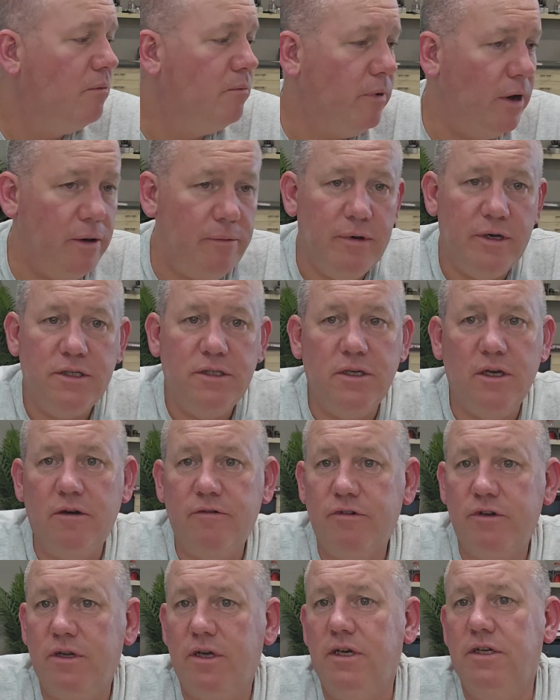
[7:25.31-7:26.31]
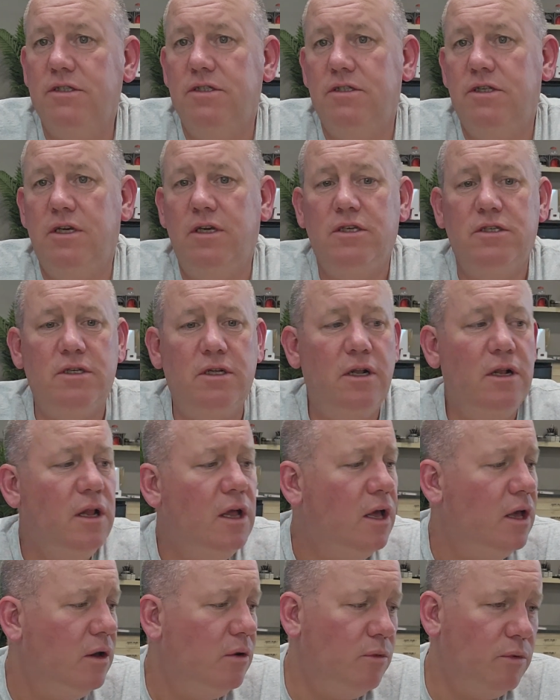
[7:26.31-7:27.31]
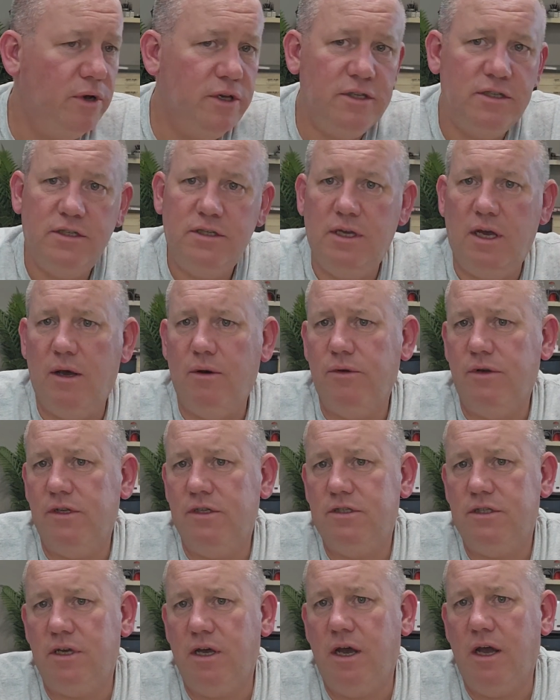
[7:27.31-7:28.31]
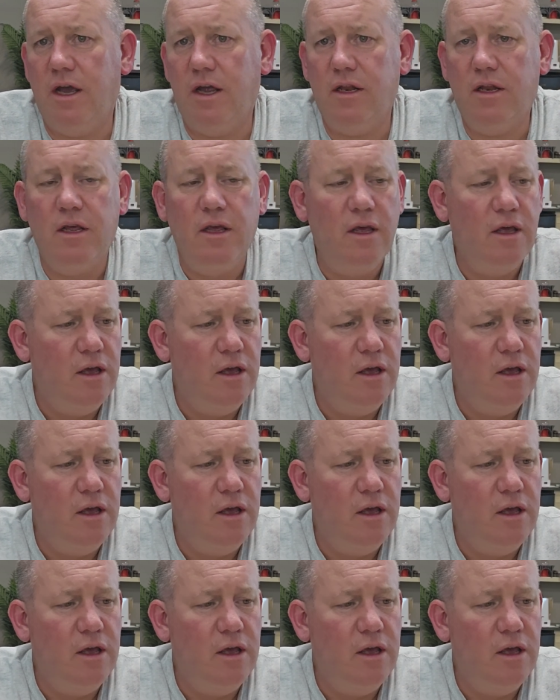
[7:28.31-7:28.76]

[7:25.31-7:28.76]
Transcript: buy myself a nice diesel with sound inside,